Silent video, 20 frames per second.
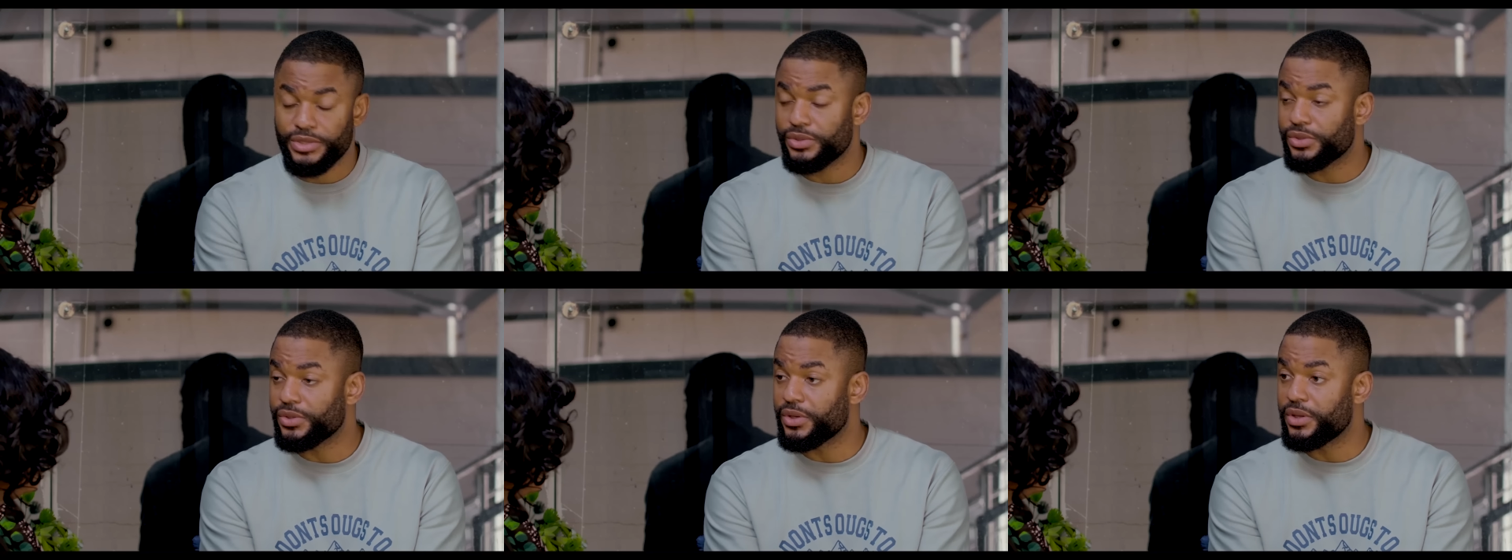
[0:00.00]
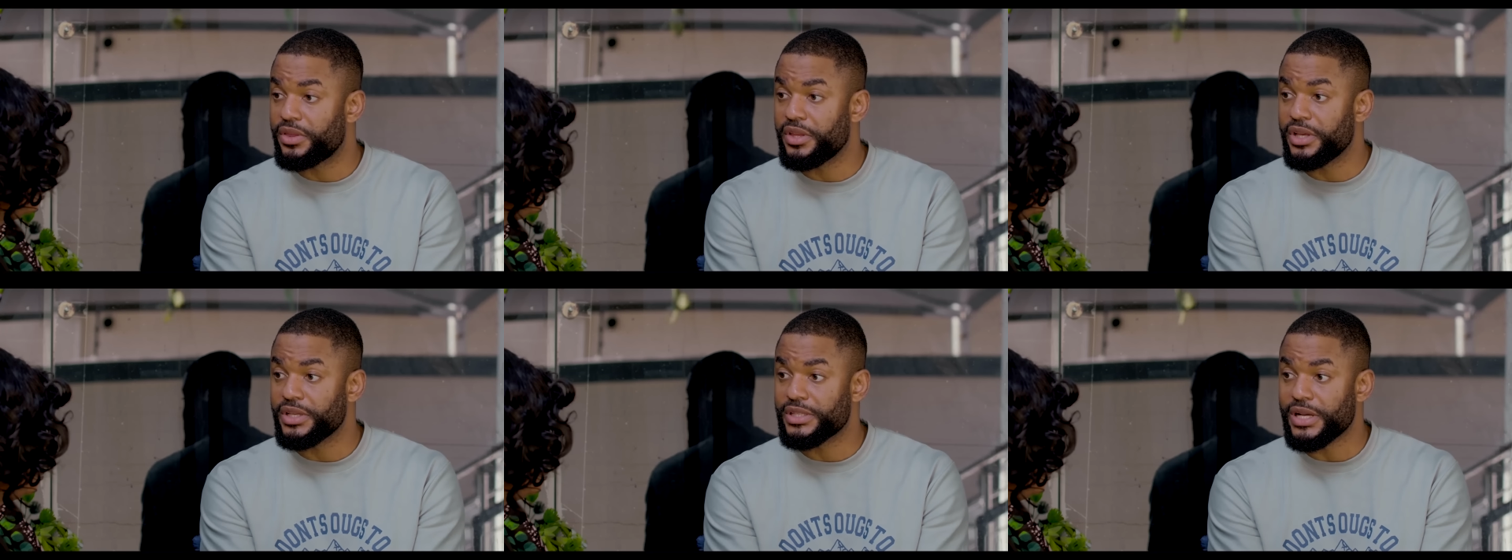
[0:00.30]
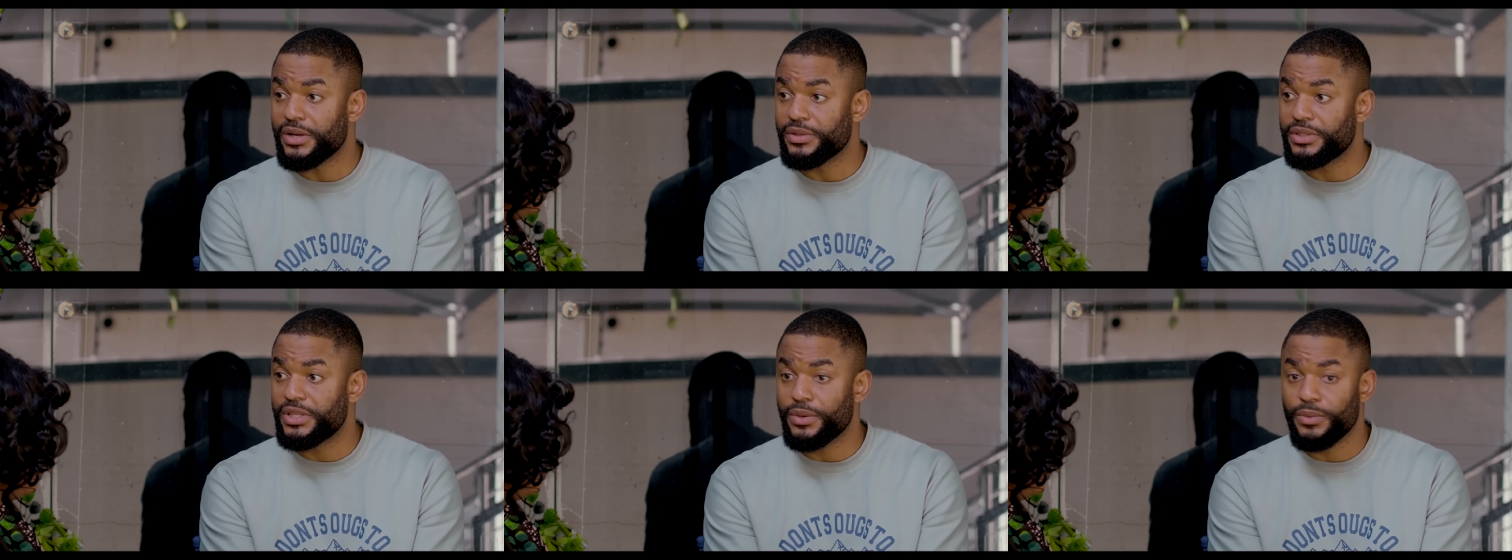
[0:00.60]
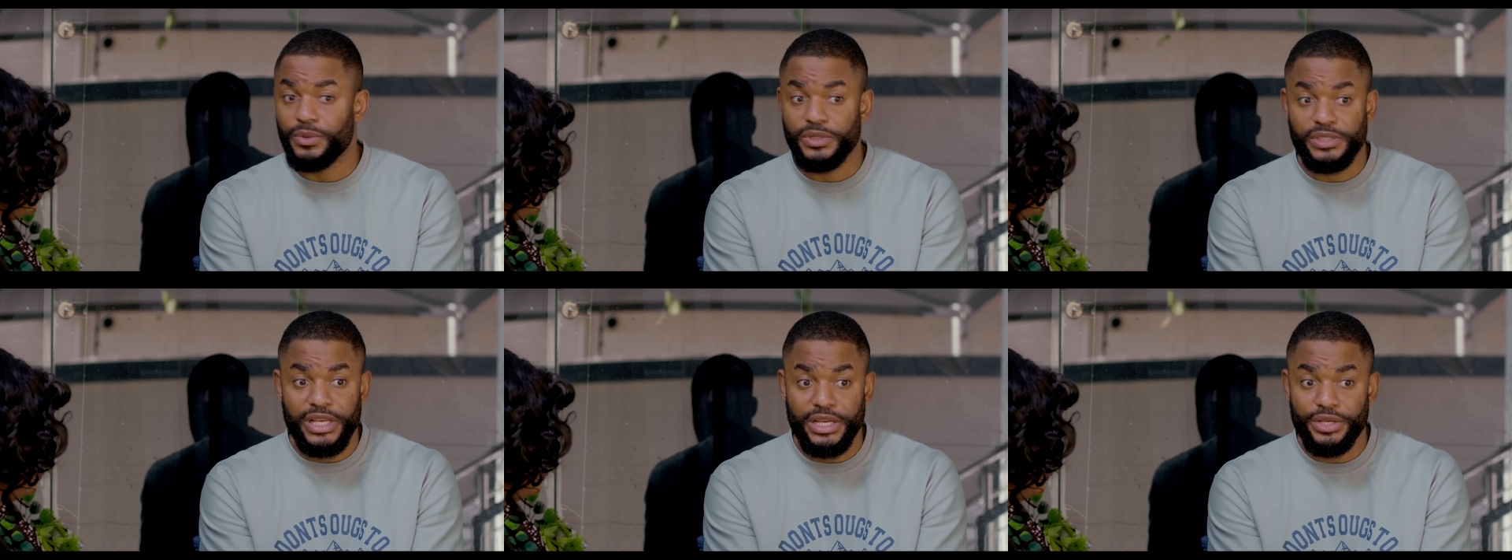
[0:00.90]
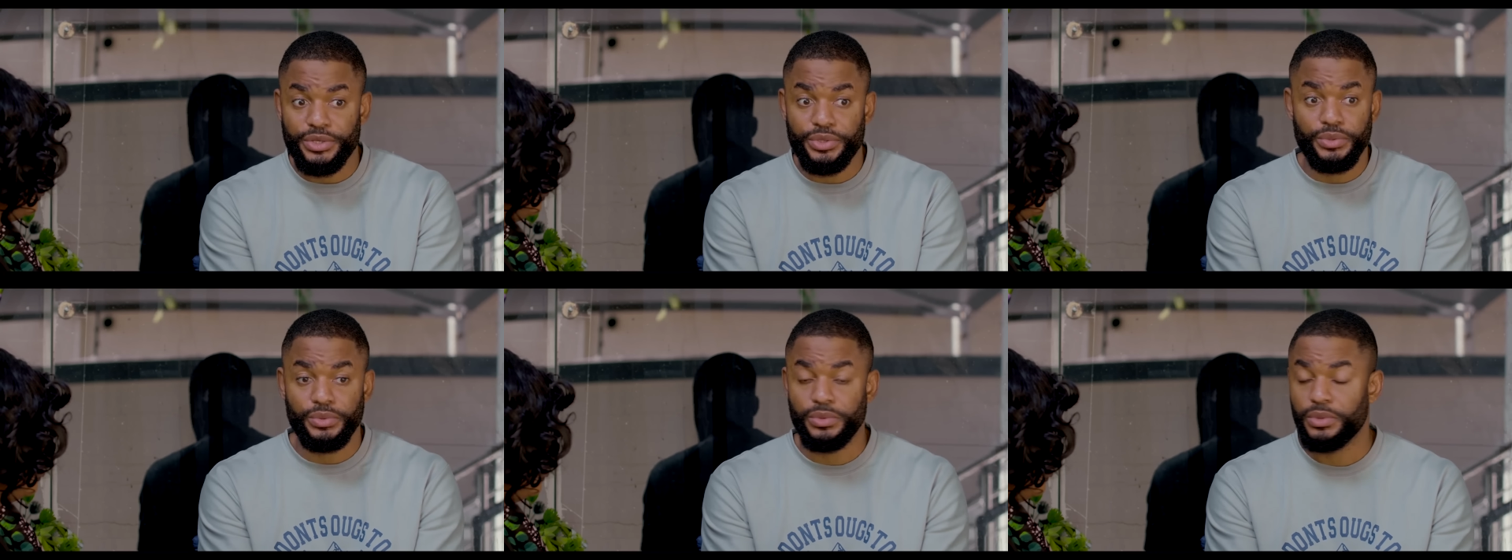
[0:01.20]
to sort things out here. Once I
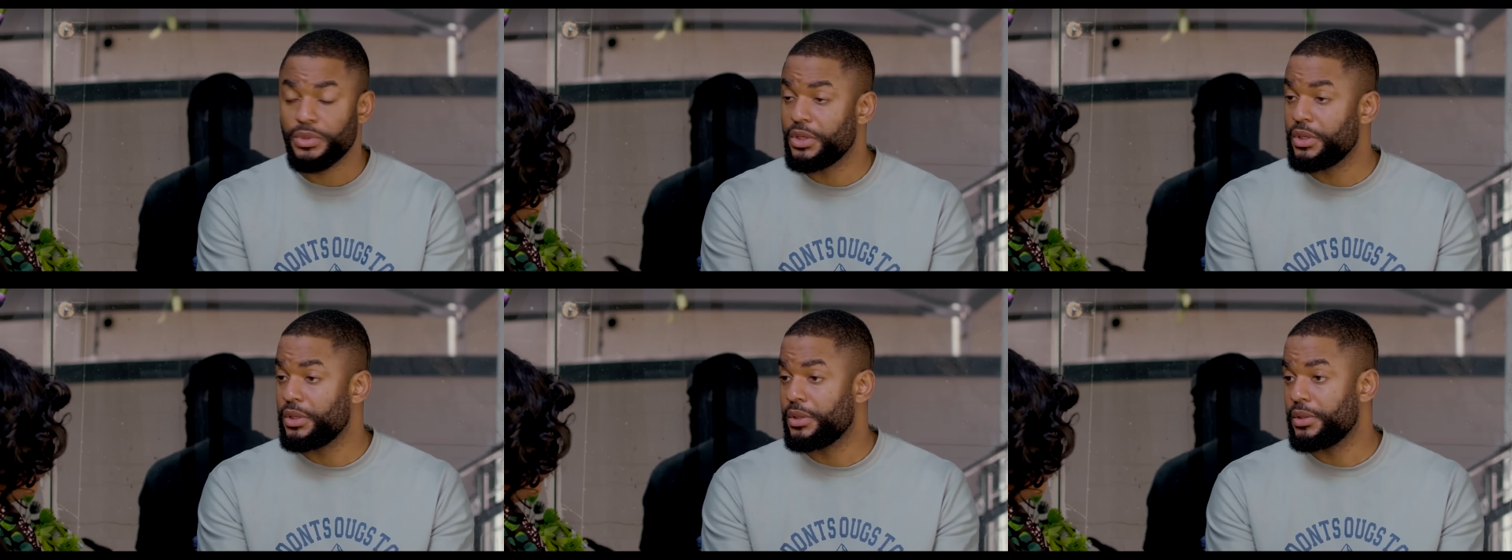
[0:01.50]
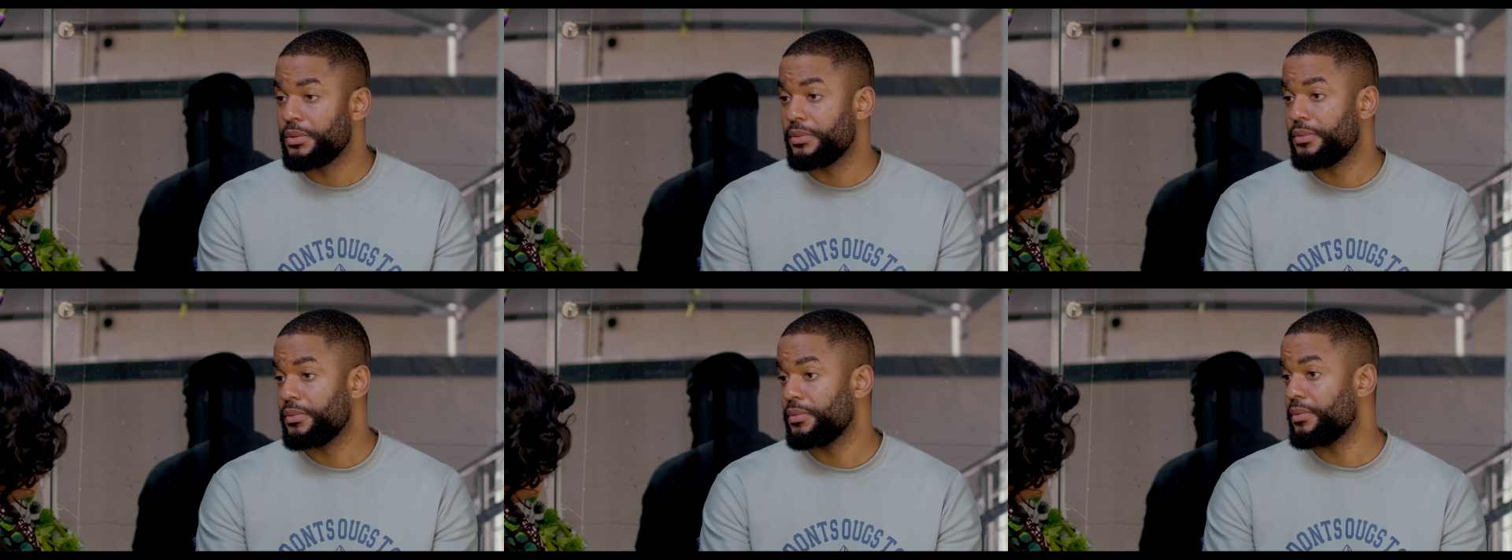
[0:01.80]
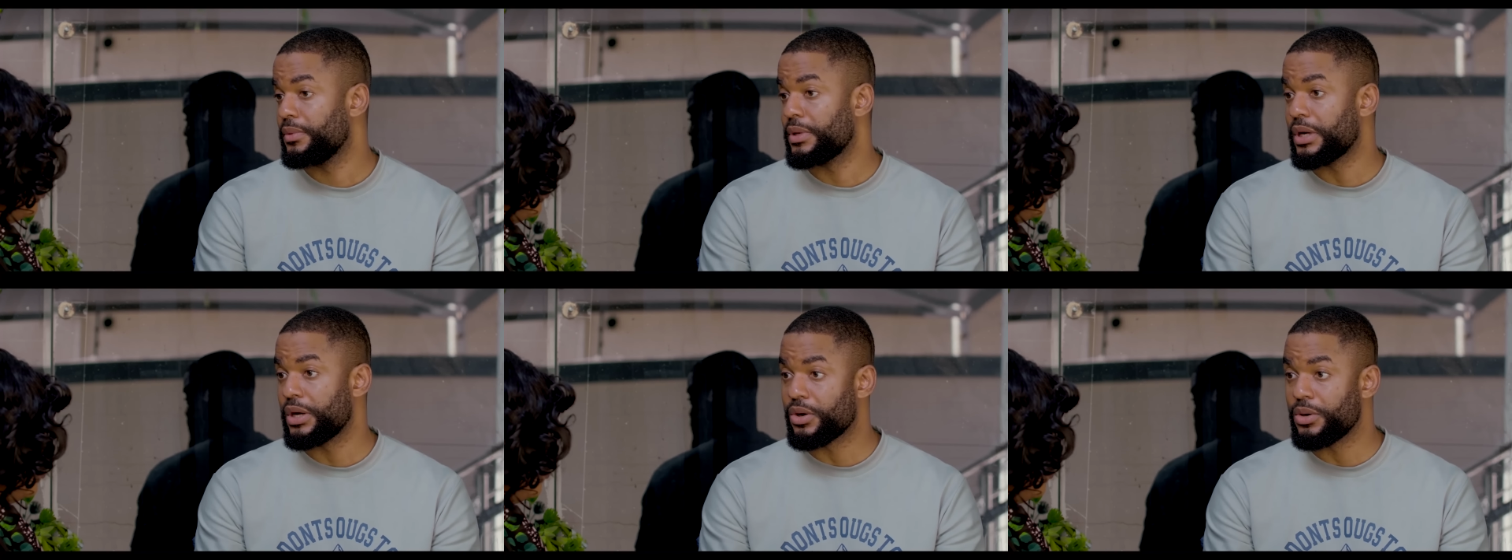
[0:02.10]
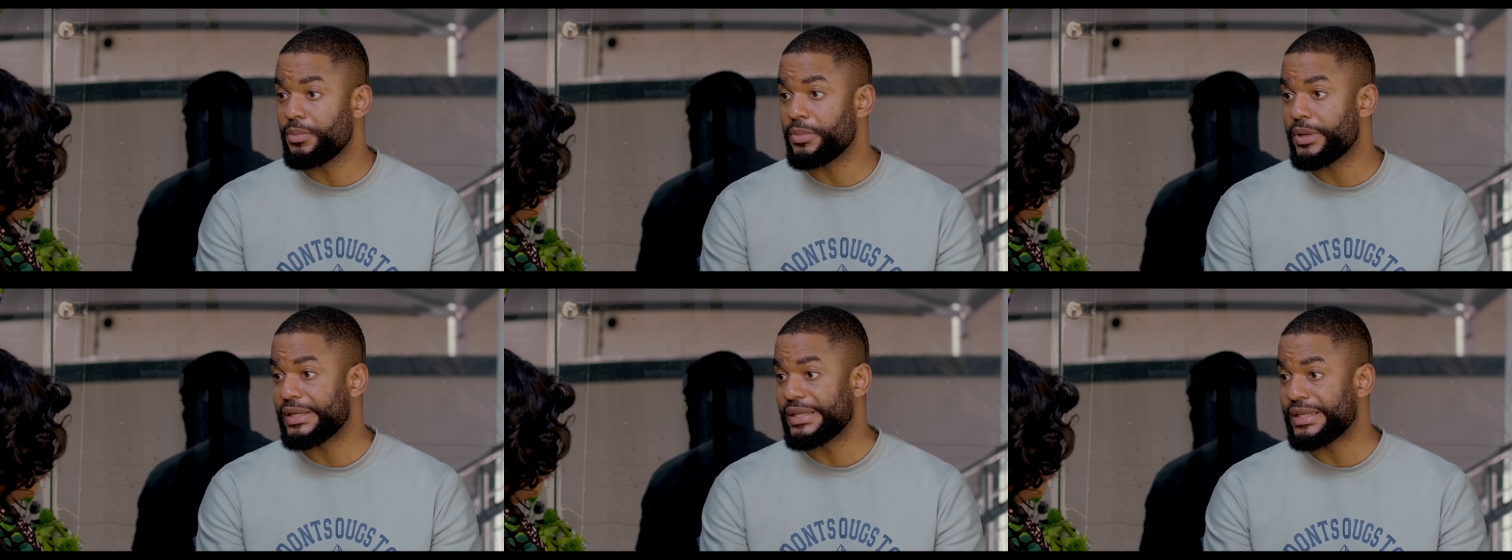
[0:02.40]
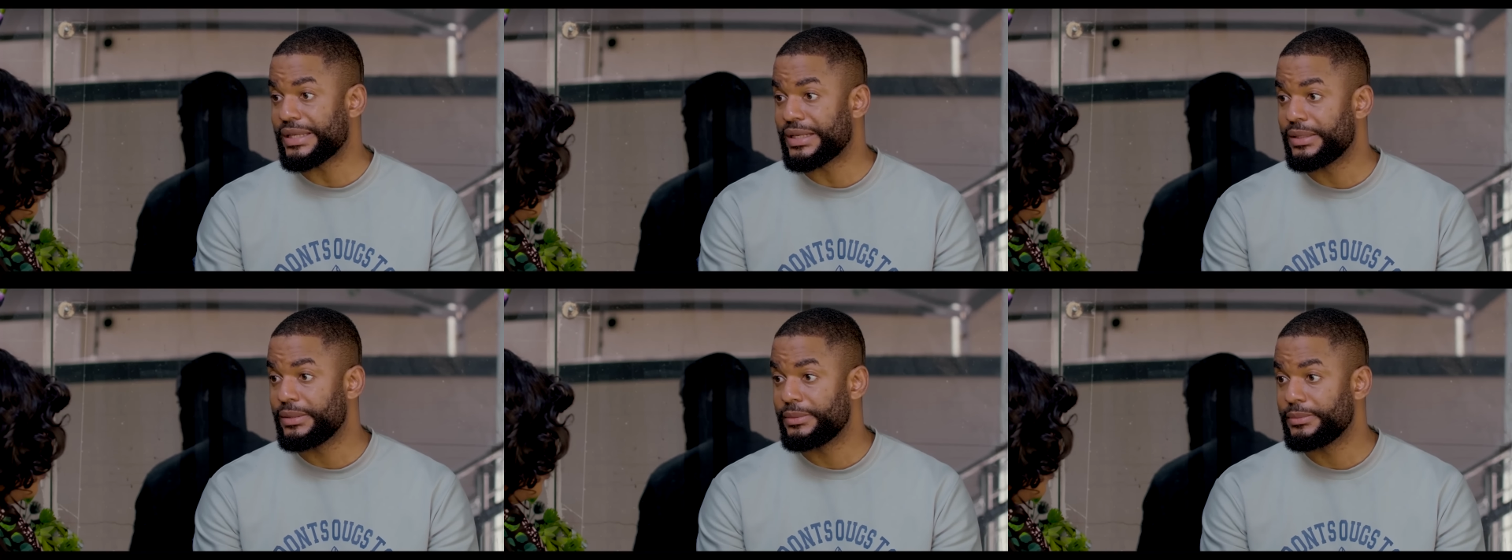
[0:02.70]
do, come get
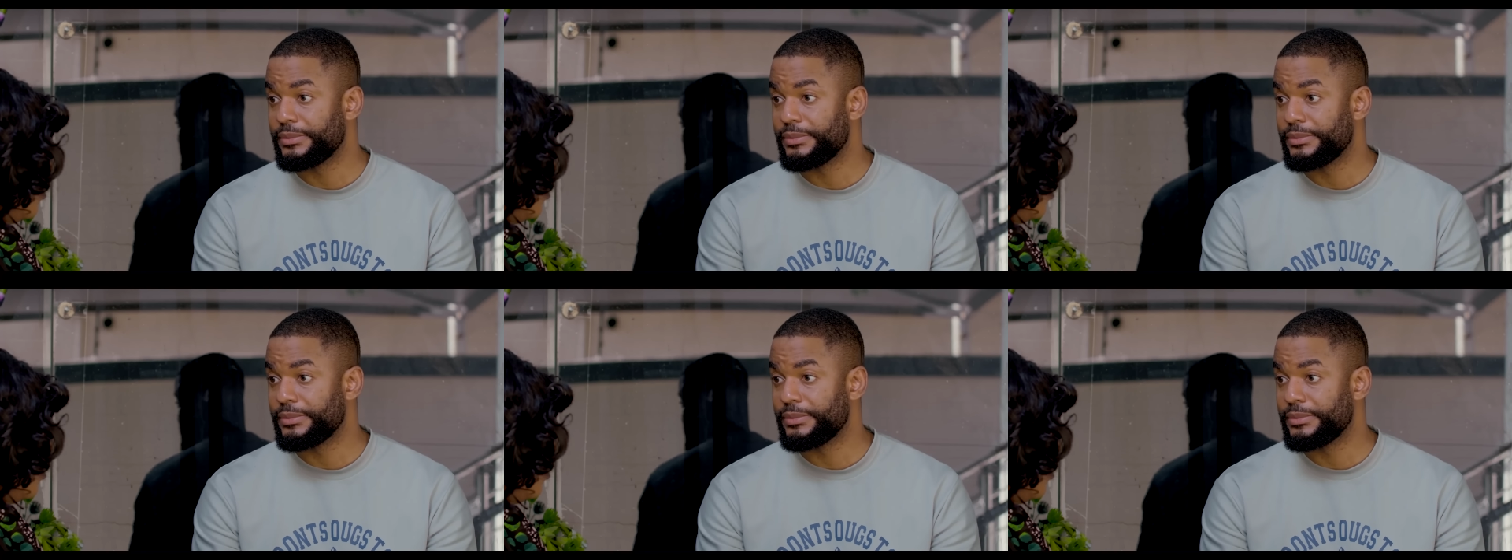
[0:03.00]
her.